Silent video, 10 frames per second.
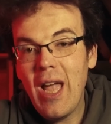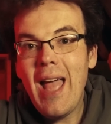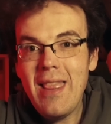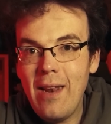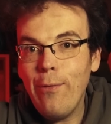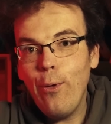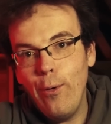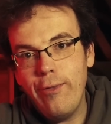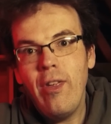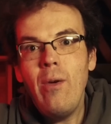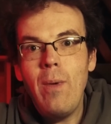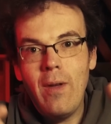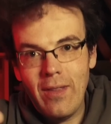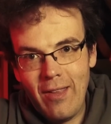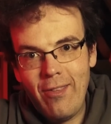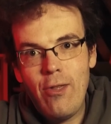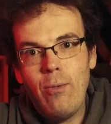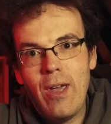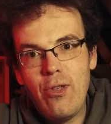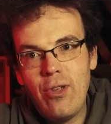And then, of course, we got that
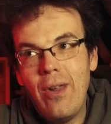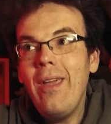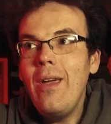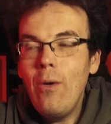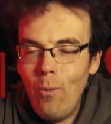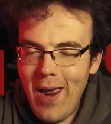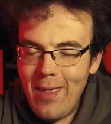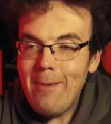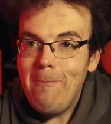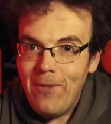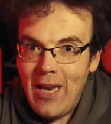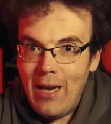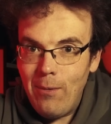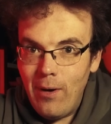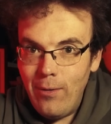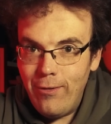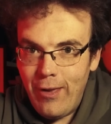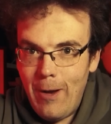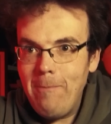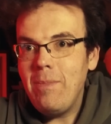situation with Fernando
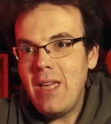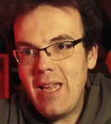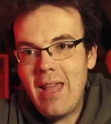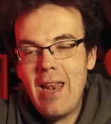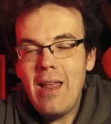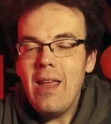Alonso. He then